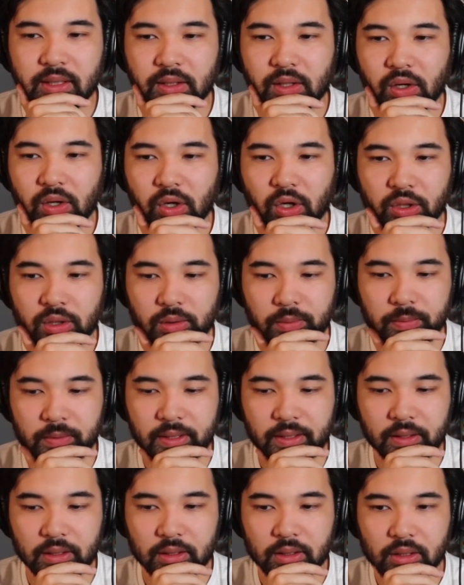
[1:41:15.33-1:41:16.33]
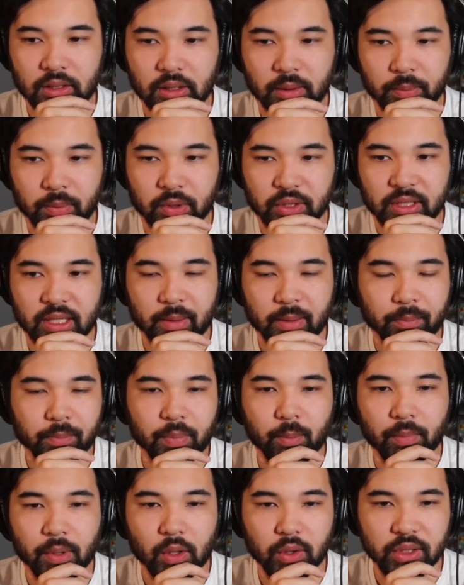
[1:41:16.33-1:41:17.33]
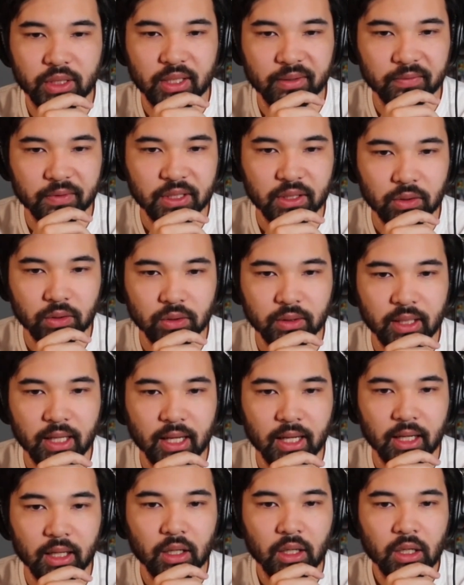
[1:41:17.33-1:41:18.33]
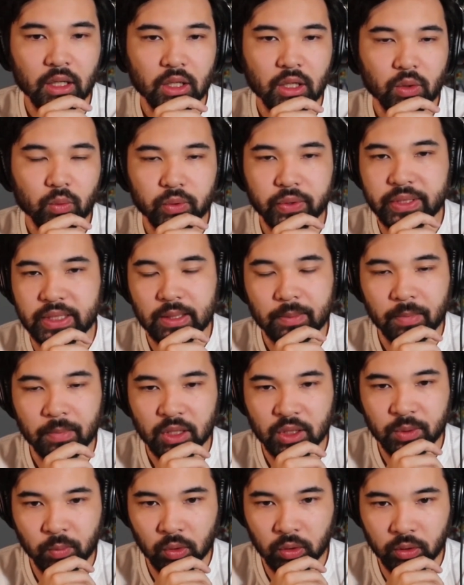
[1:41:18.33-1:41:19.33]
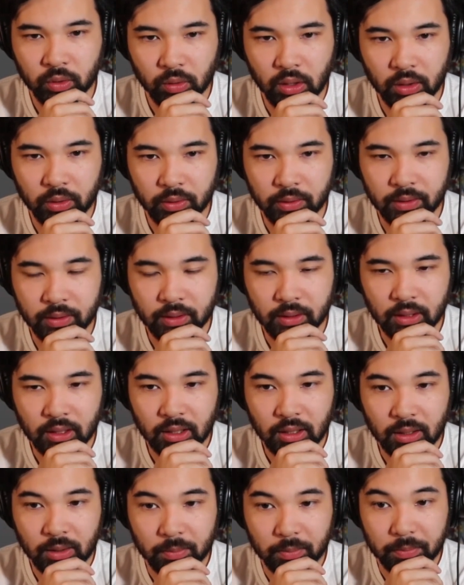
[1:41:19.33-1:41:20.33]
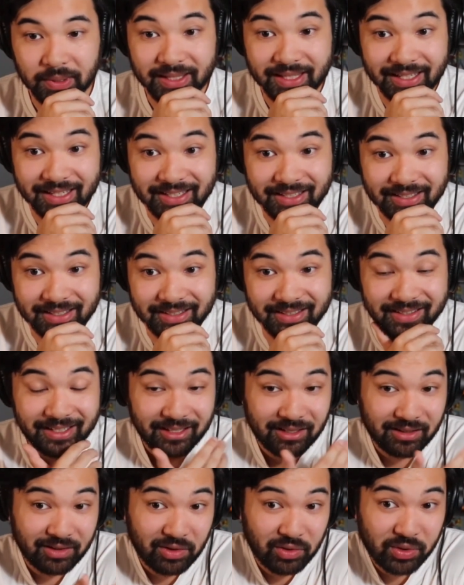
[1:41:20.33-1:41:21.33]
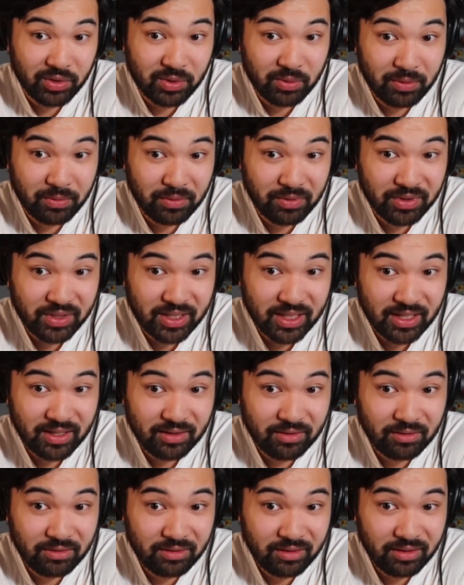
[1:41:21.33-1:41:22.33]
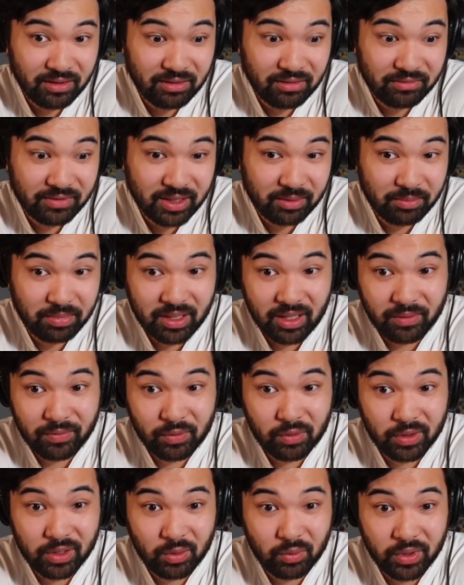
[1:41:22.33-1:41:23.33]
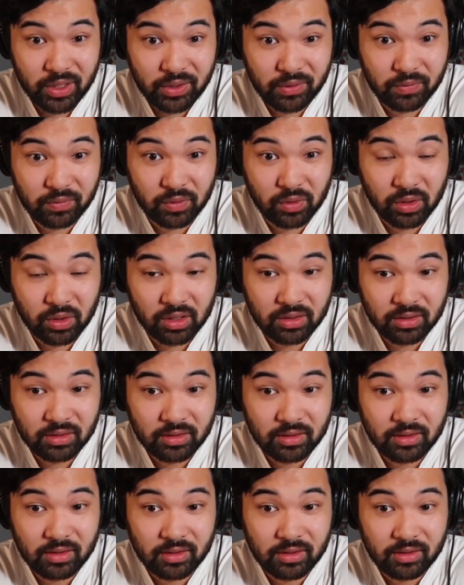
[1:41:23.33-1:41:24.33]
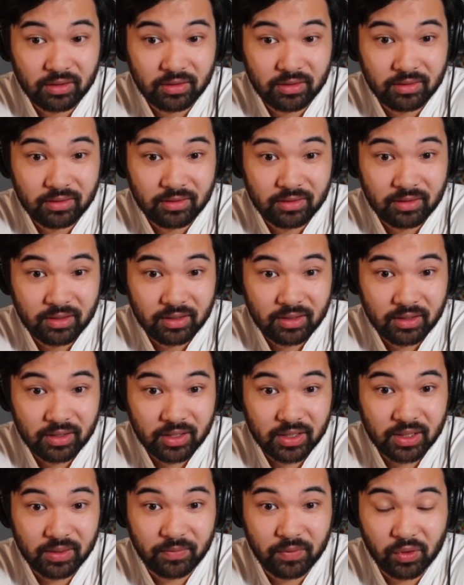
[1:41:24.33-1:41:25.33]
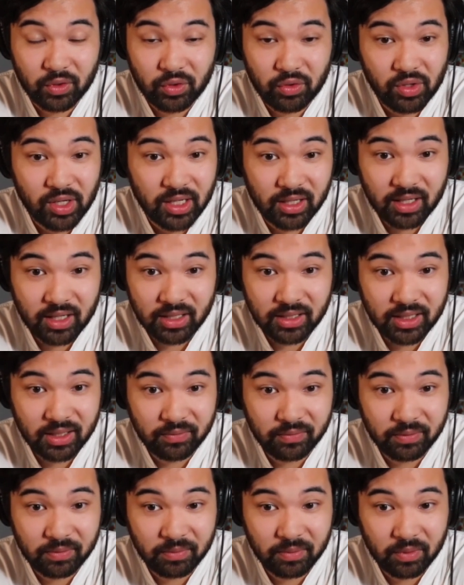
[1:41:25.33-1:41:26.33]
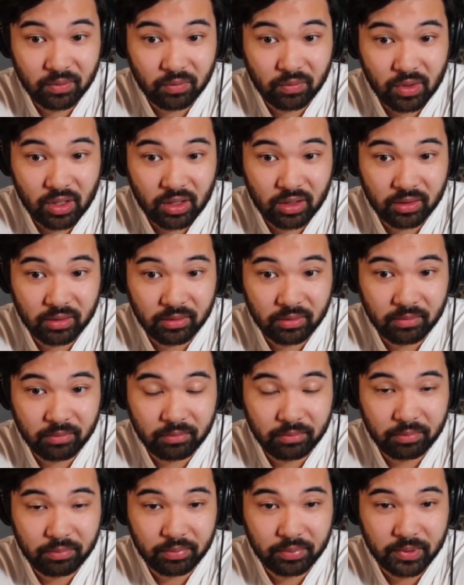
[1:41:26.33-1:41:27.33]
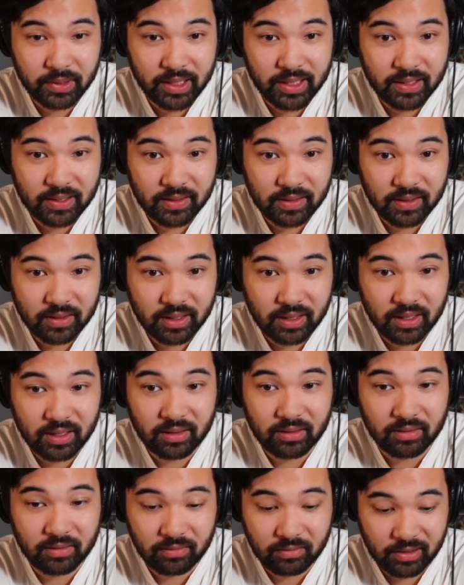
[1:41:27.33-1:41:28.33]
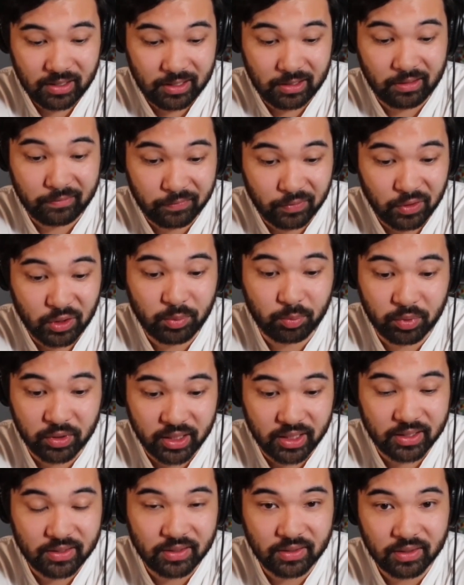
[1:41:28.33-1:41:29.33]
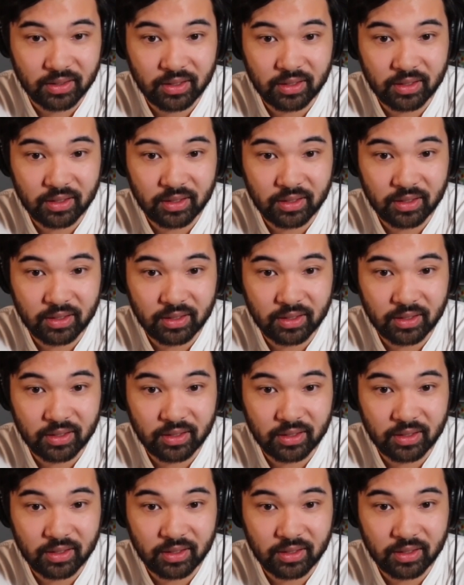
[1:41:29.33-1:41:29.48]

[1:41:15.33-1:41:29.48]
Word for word: arguably the person that posts every single day will see much more growth. But then it goes to what we were saying earlier of like, be careful what you wish for. Because if you're creating content from the wrong place in the first place,